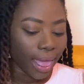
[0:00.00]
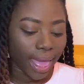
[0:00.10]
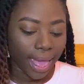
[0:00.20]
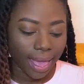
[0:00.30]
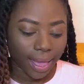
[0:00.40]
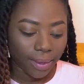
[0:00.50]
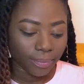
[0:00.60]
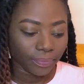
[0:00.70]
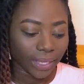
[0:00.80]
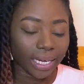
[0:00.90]

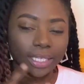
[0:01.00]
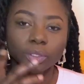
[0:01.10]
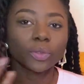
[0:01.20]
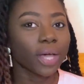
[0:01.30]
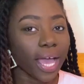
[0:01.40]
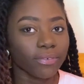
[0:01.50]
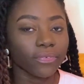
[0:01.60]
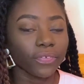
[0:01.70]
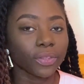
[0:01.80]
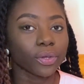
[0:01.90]
And I do have a
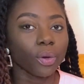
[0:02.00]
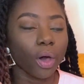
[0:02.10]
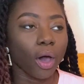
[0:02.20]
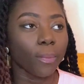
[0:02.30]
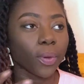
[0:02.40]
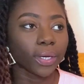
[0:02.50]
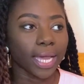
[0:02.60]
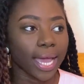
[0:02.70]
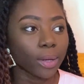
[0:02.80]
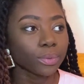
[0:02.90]
video up on
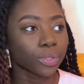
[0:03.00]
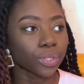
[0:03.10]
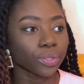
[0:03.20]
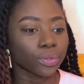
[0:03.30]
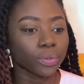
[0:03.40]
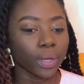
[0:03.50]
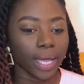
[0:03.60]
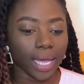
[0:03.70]
how to